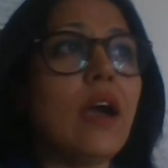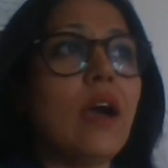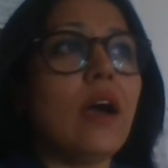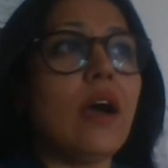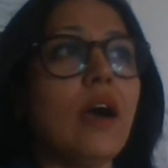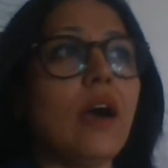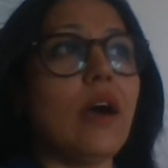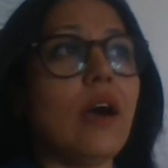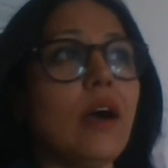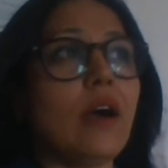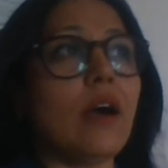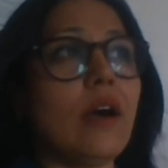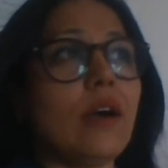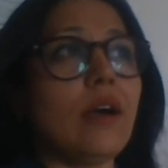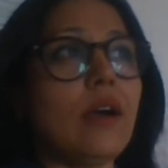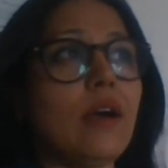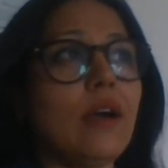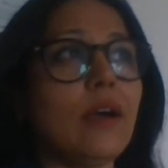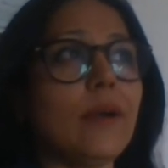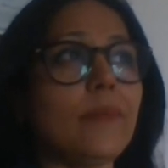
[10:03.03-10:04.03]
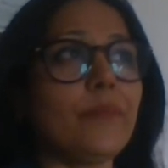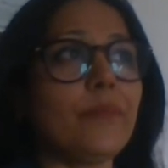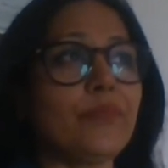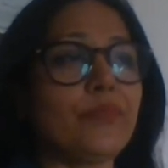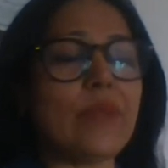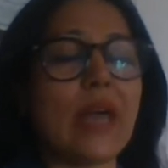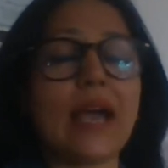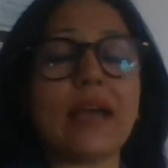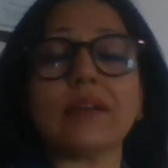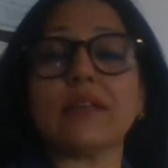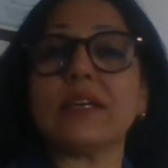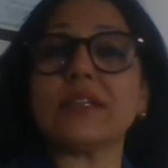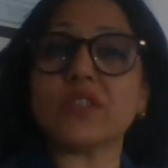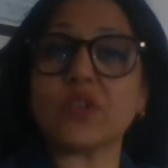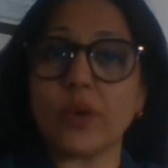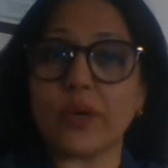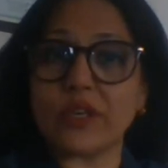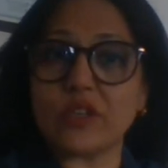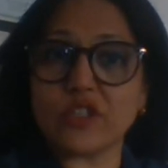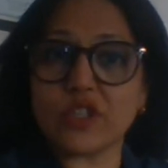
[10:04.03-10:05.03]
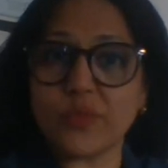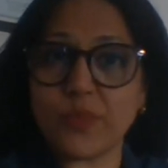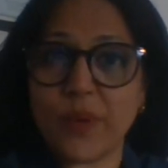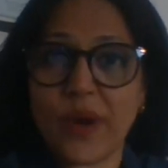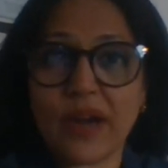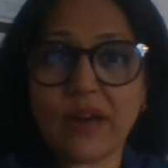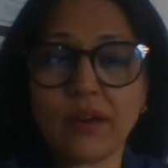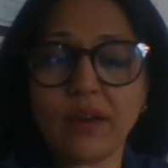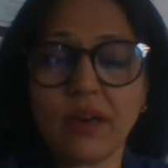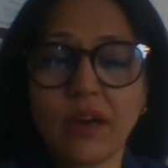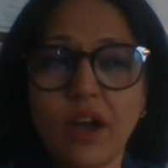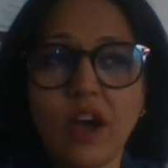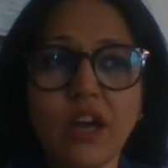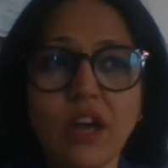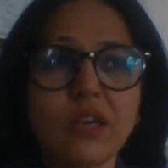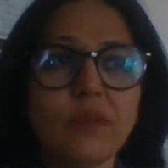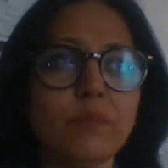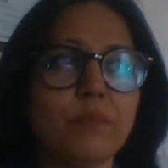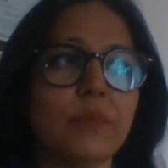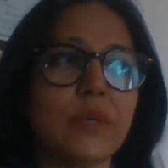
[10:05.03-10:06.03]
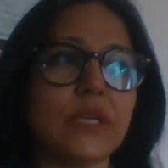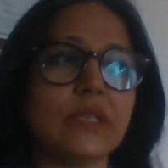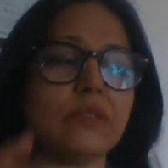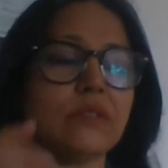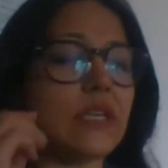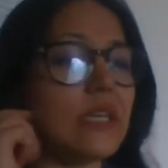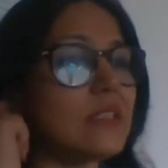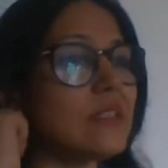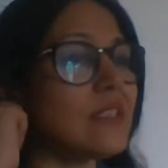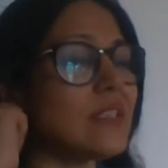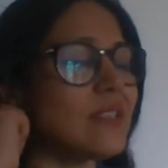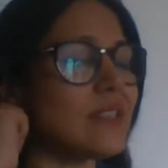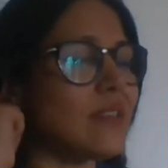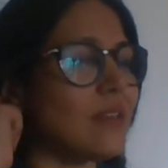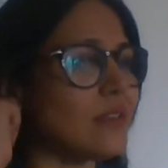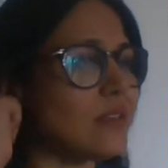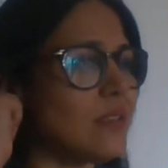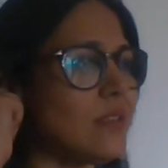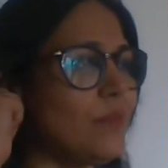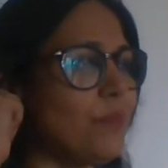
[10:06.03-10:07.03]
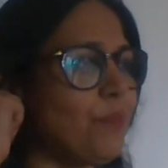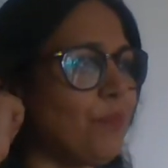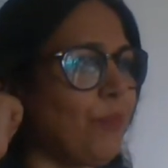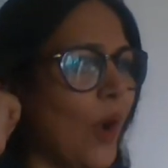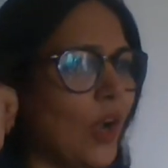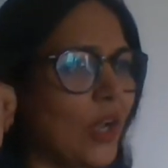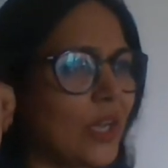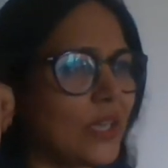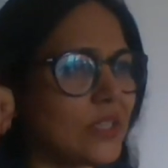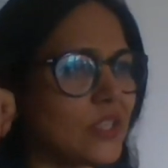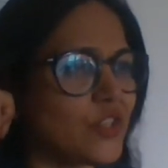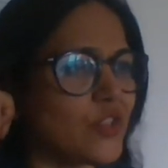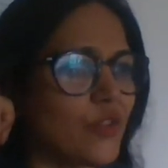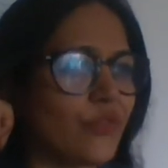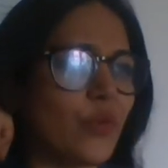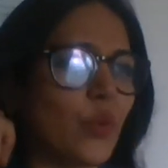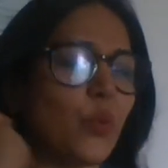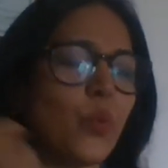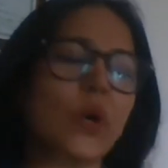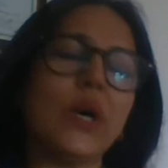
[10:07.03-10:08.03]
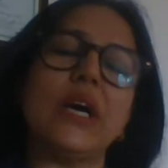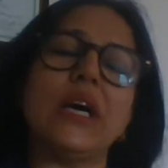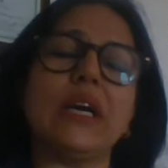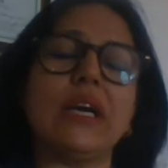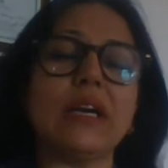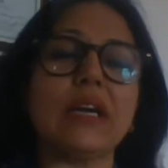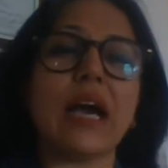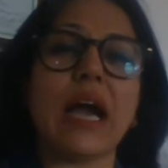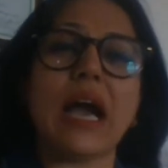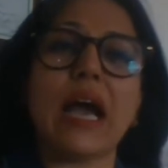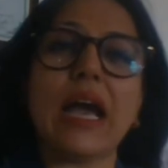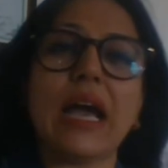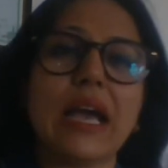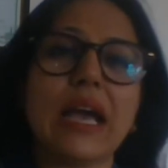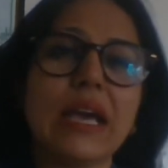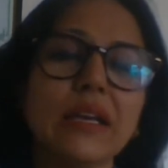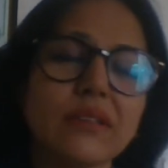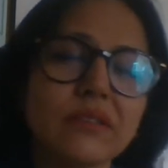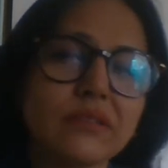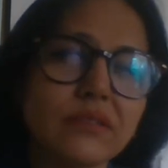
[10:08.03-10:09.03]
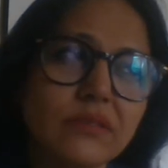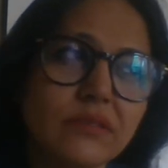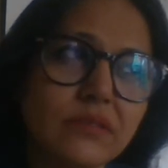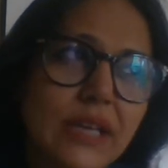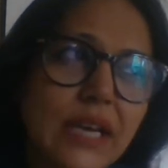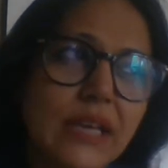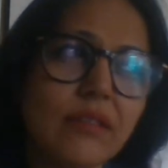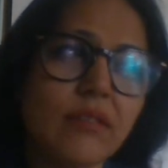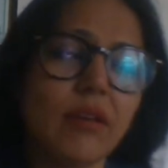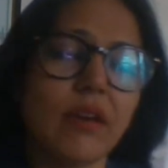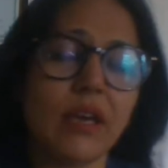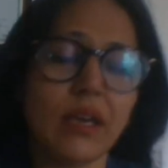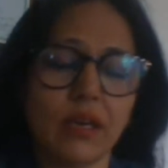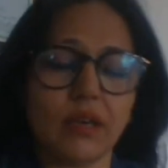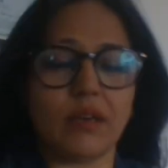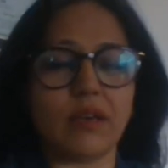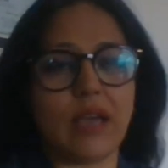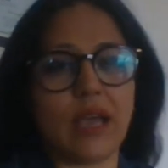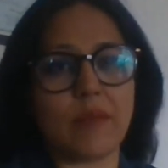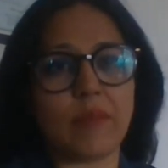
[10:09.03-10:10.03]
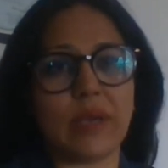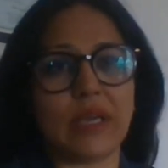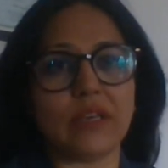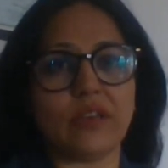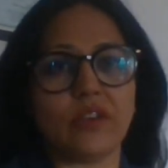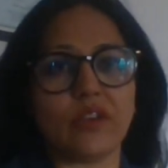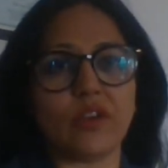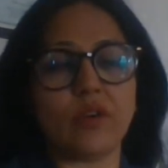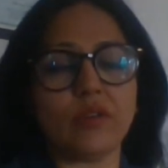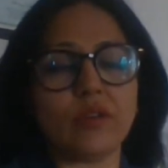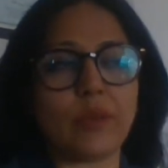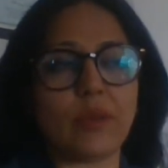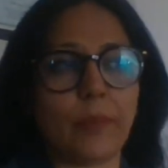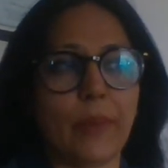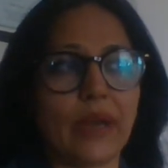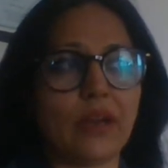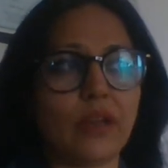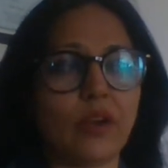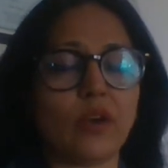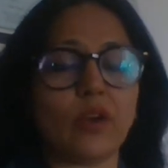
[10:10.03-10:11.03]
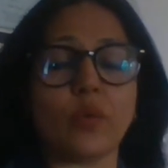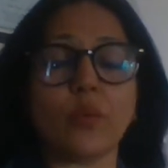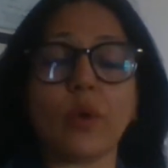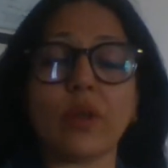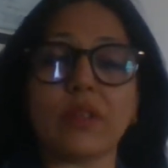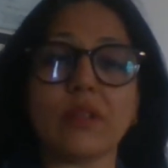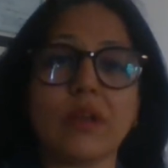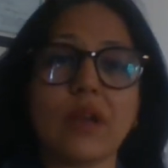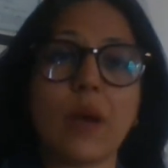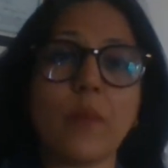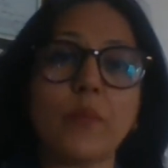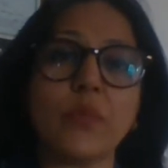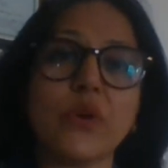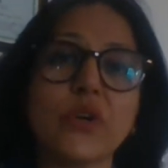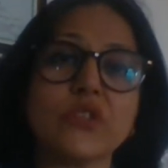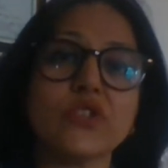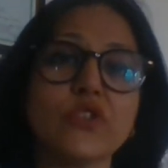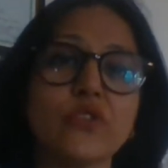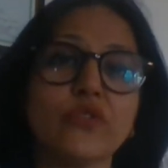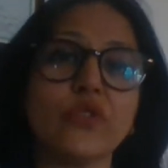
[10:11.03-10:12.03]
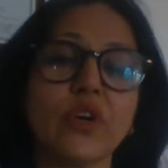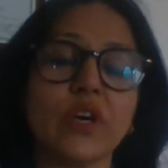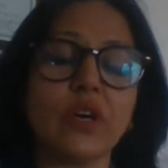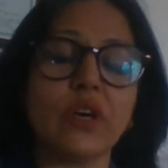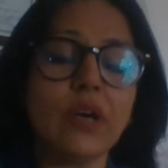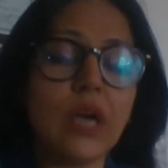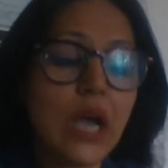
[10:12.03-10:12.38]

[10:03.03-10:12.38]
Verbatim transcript: uh, that is going to spread a lot, but in certain pockets of the world, I I think, I mean, you know, depending on what the numbers of the